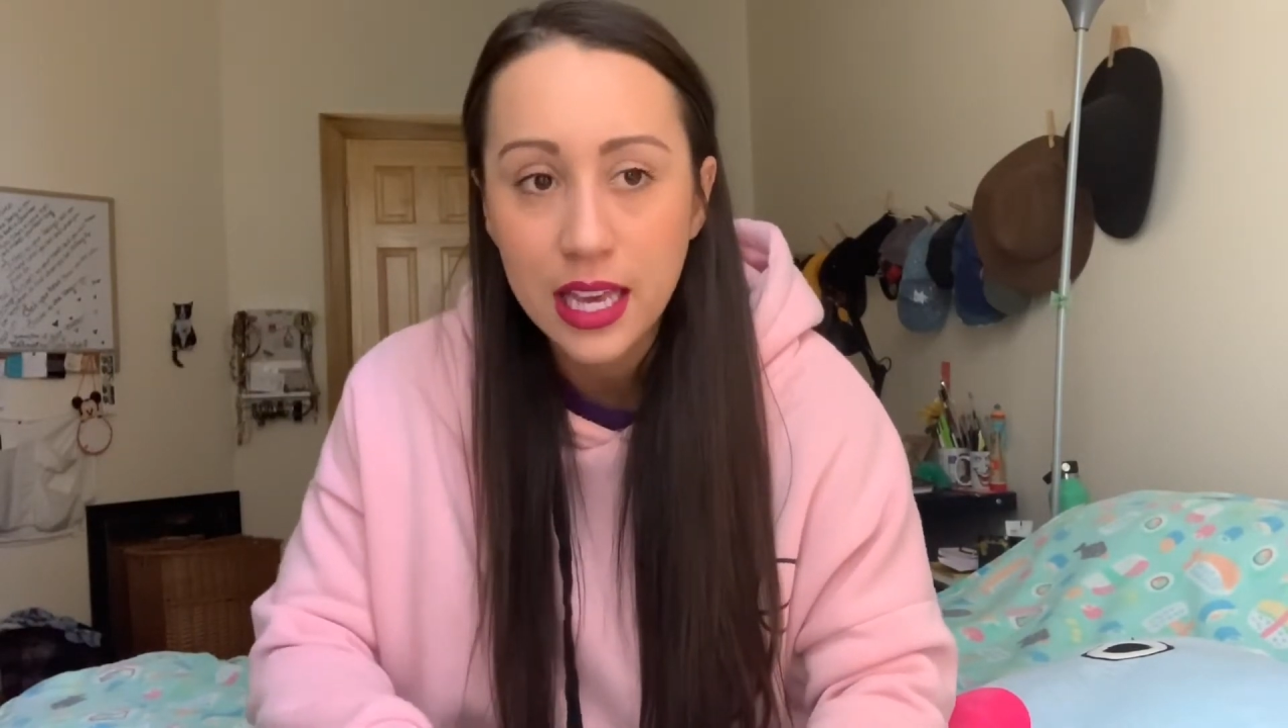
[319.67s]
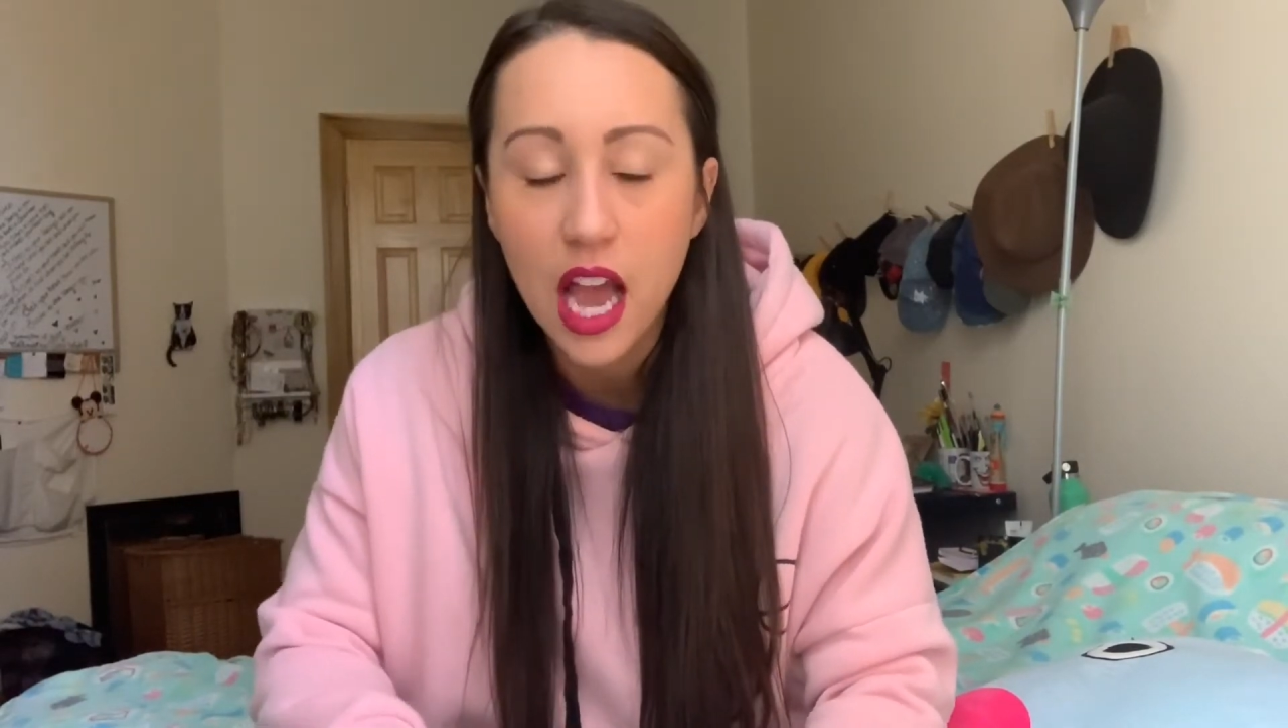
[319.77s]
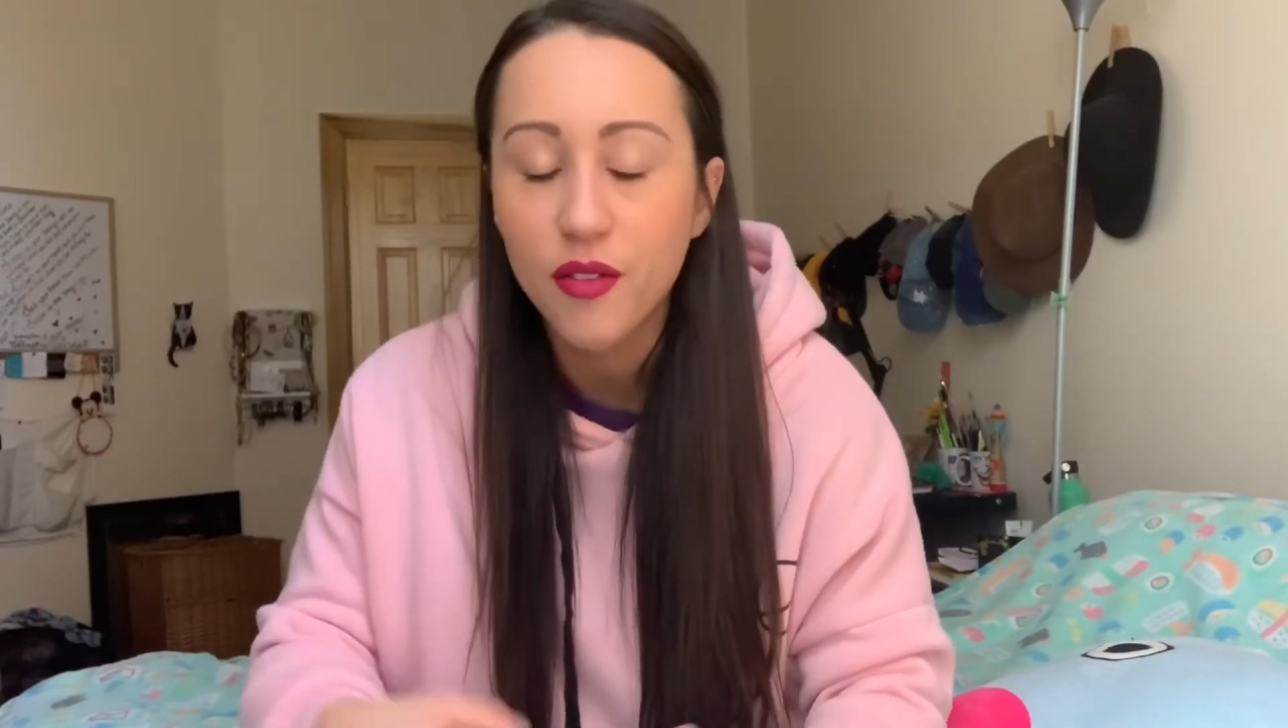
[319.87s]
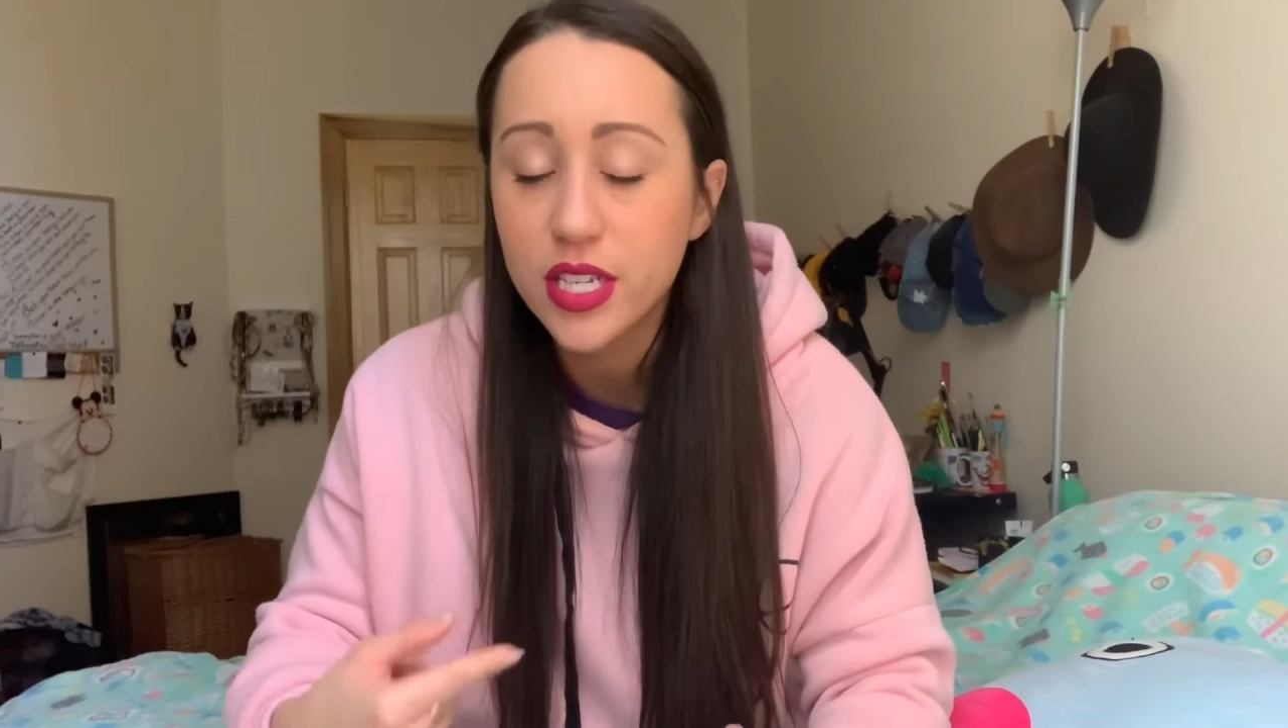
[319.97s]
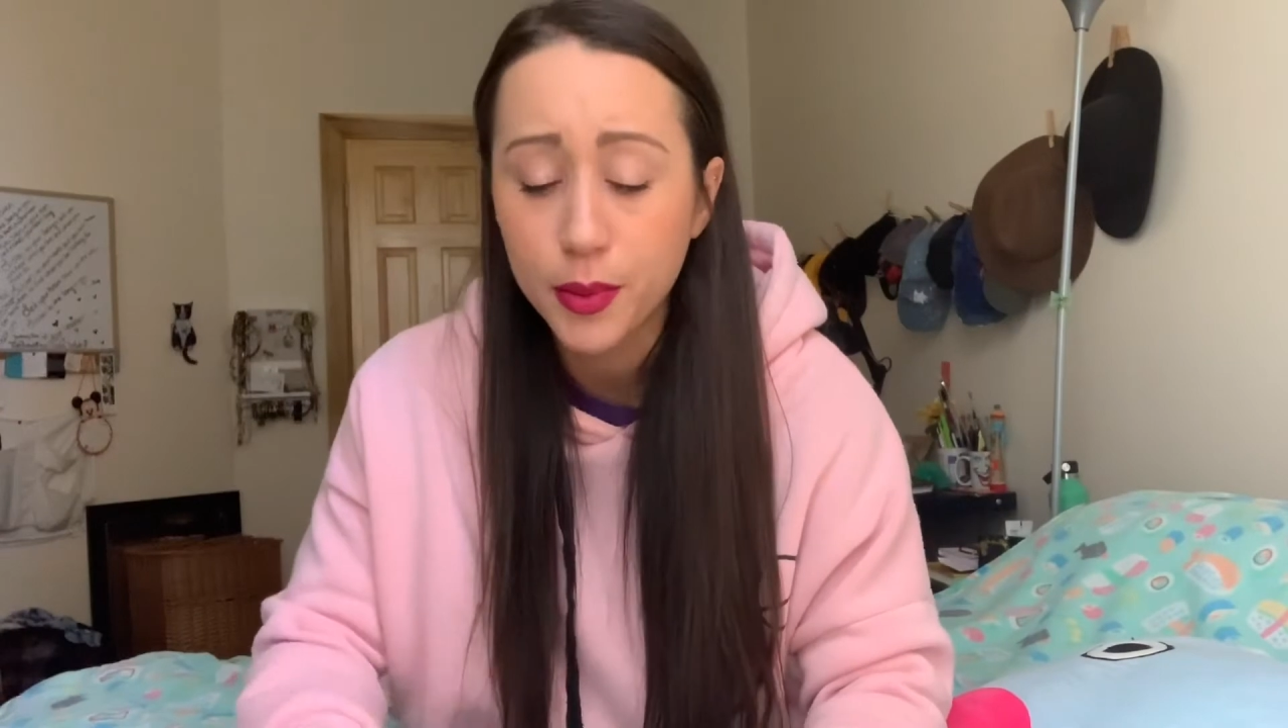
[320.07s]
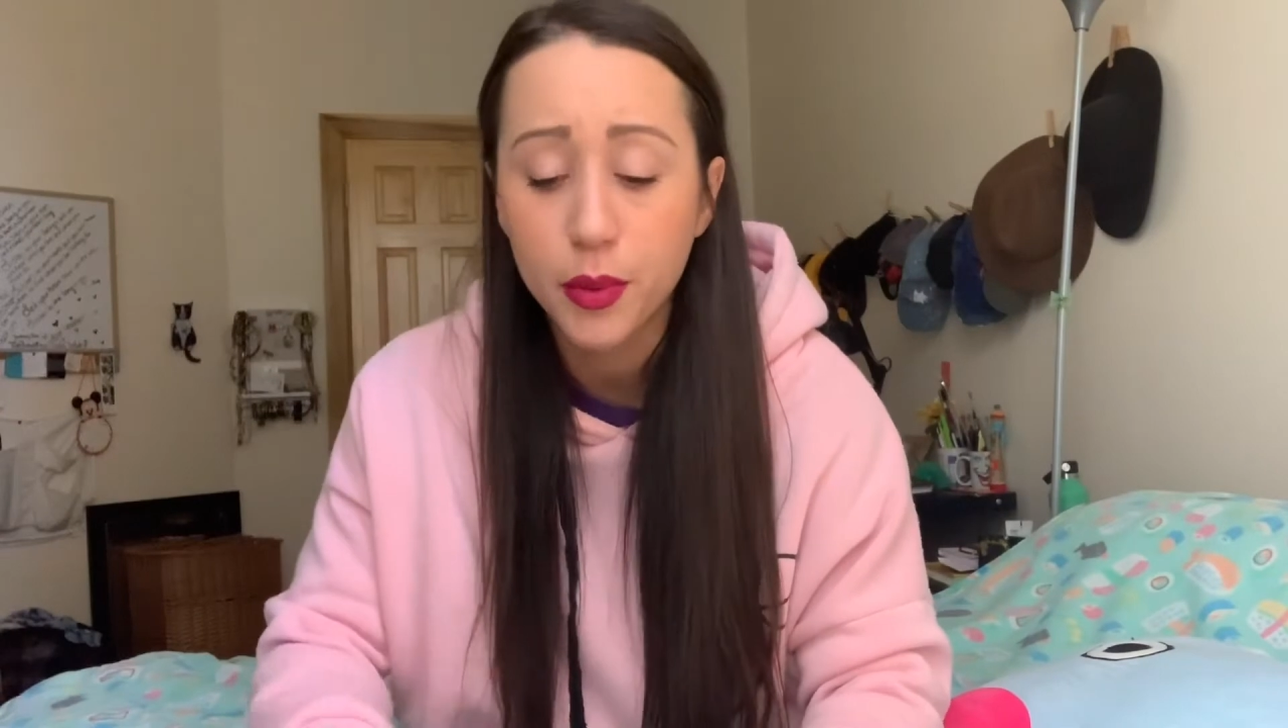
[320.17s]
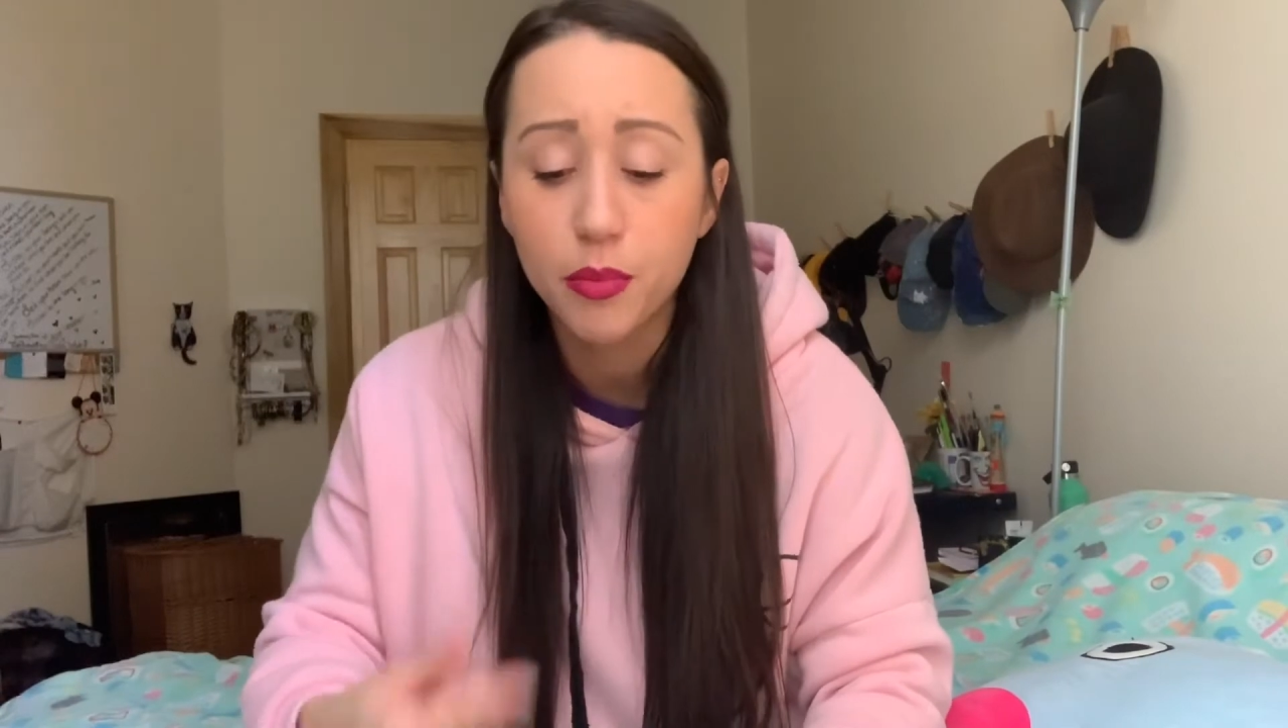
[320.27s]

Every time I would